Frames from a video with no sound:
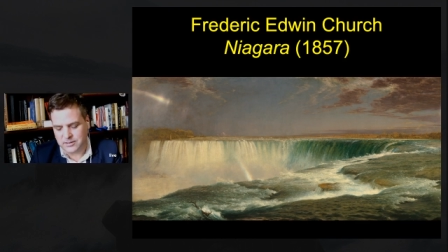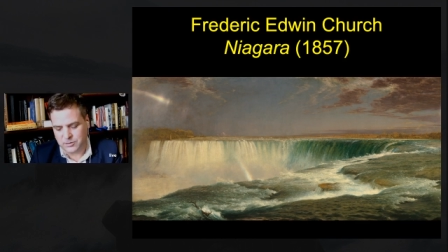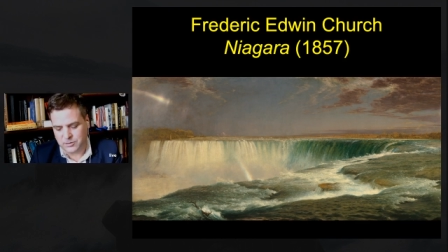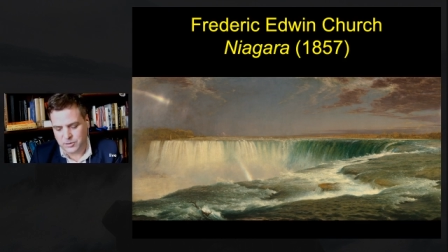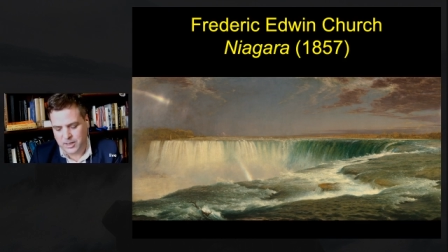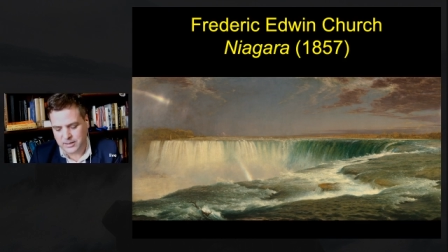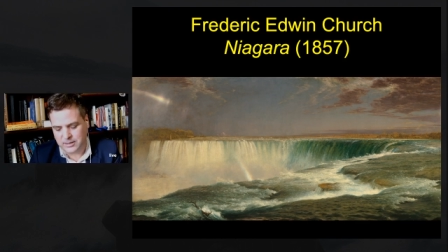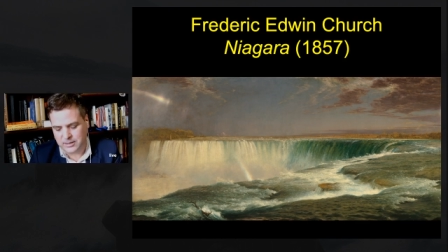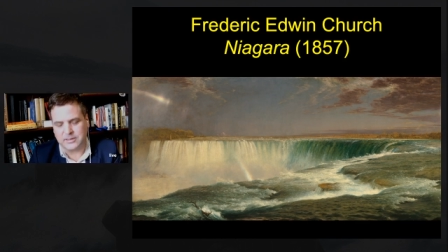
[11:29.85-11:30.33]

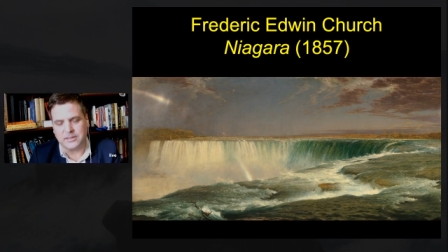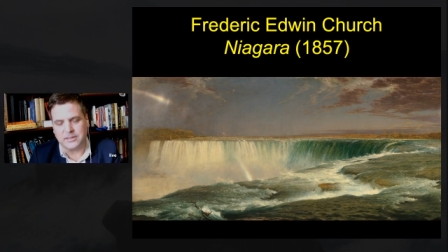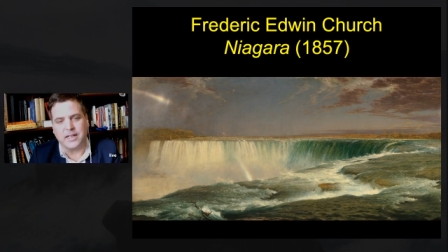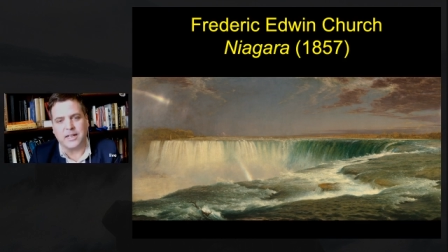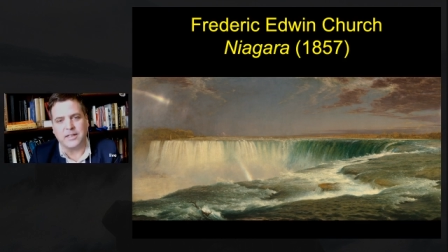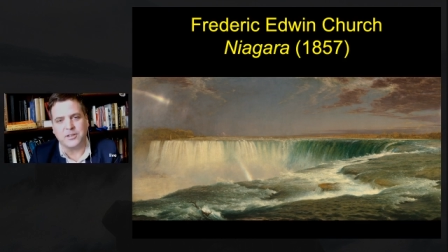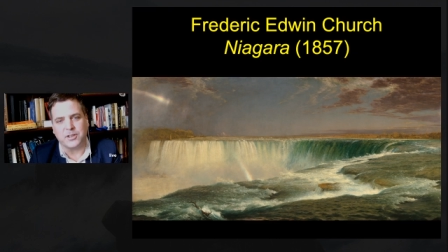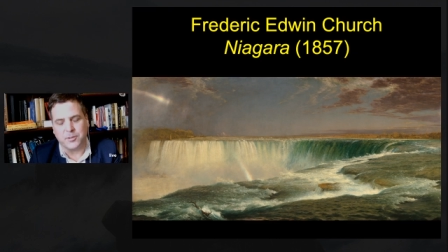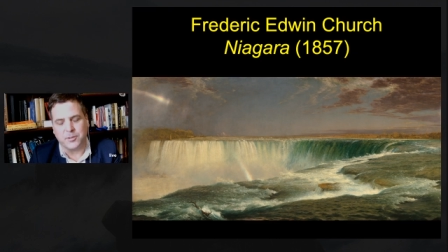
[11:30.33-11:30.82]
trackless
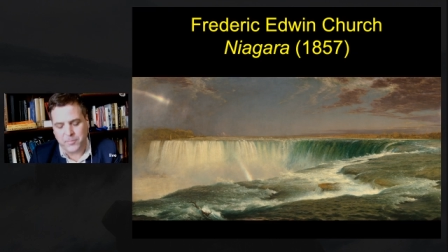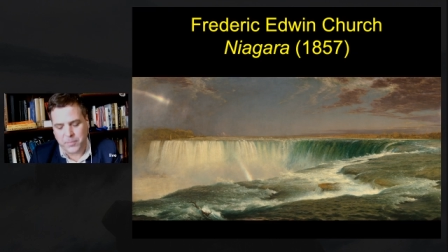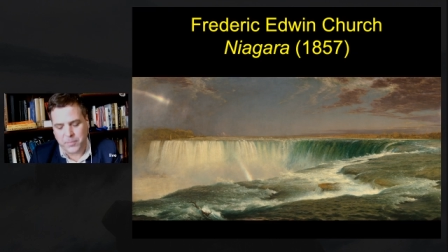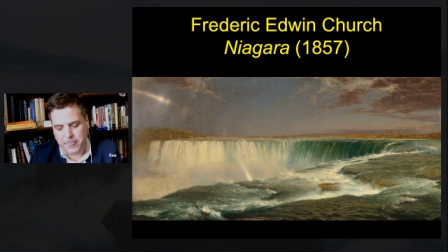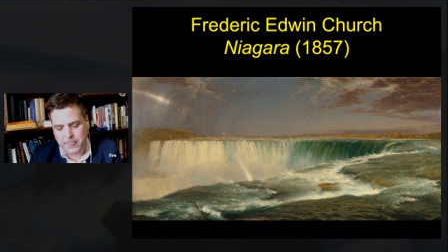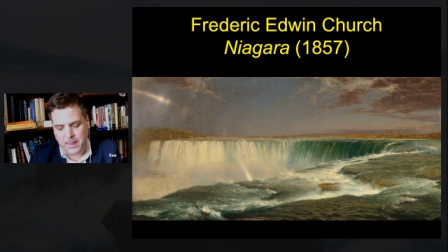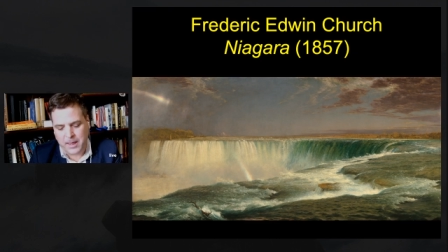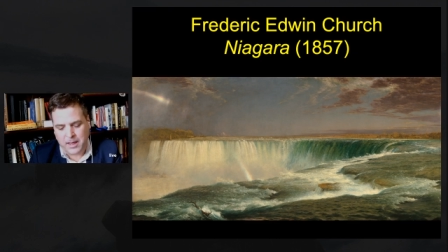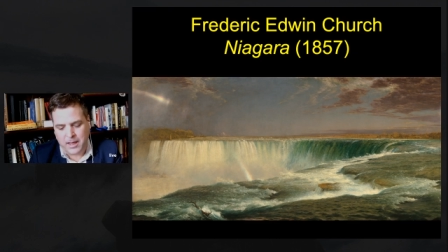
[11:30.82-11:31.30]
nature.
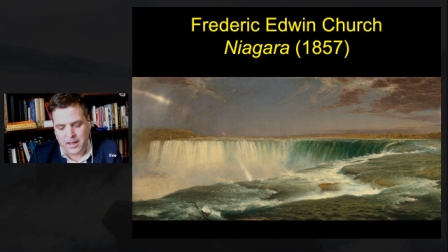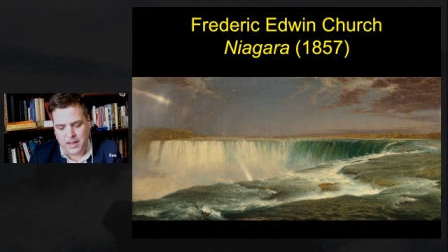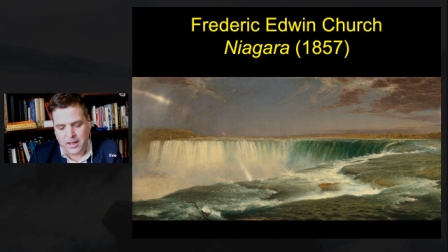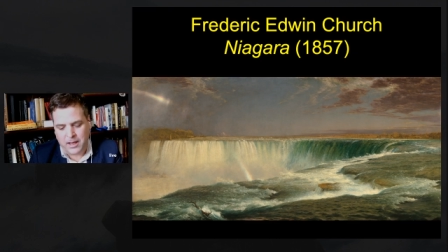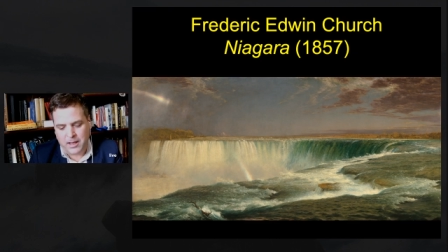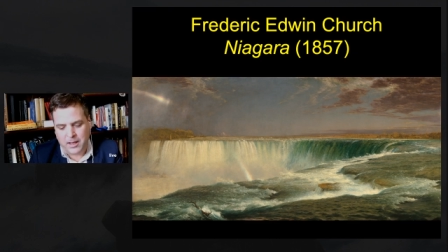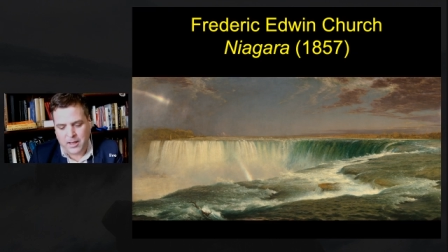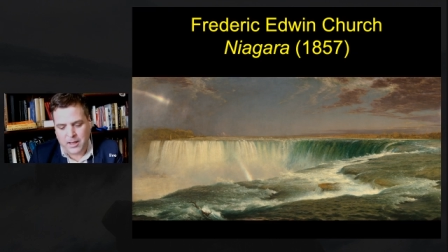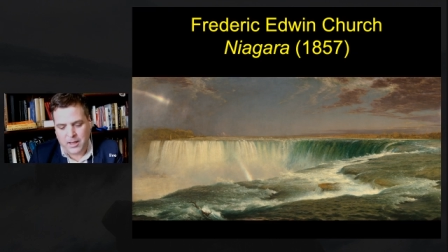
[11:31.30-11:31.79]

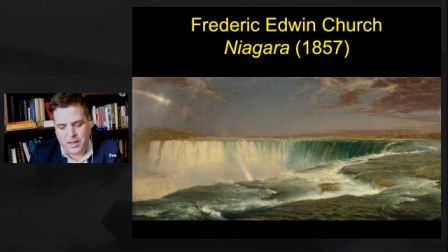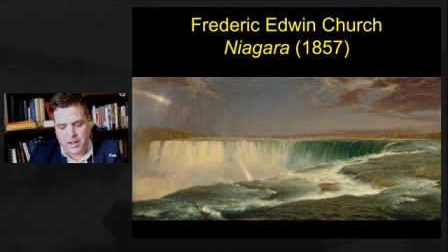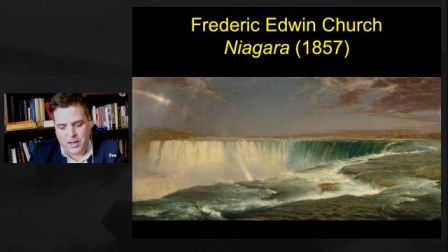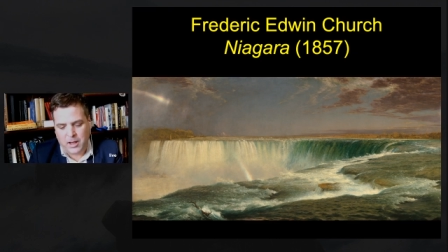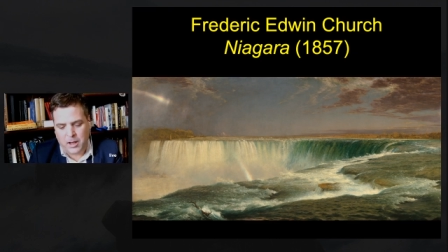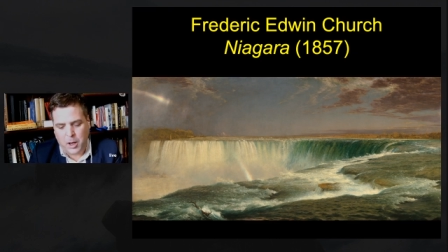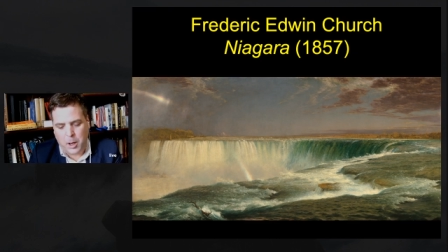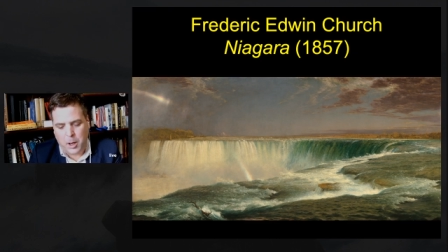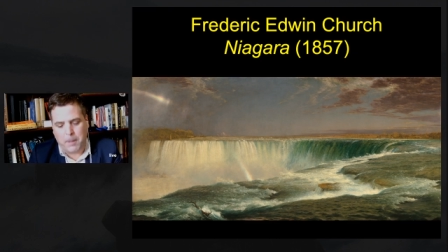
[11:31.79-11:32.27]

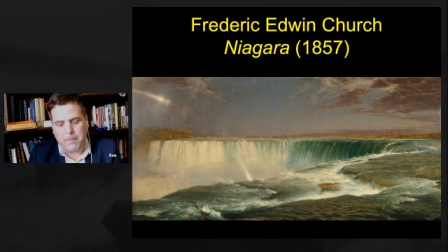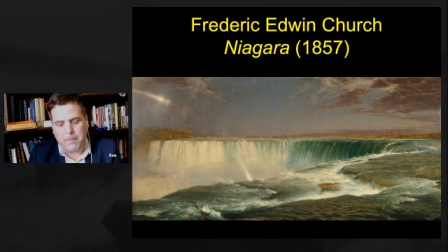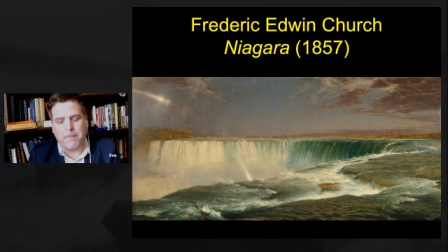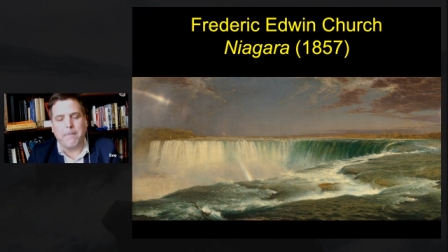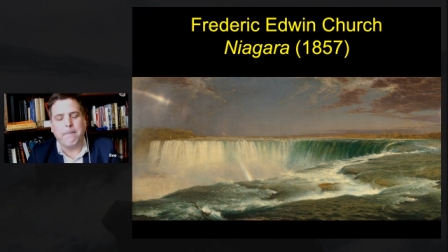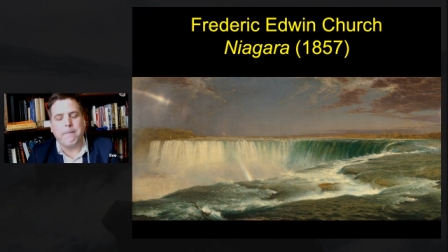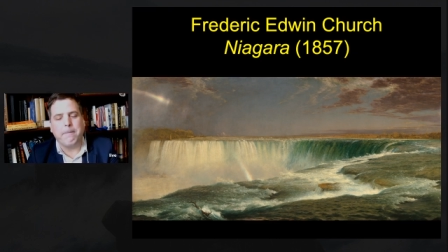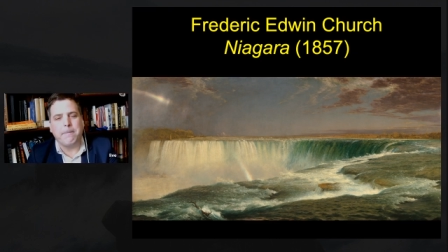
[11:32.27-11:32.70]
Um,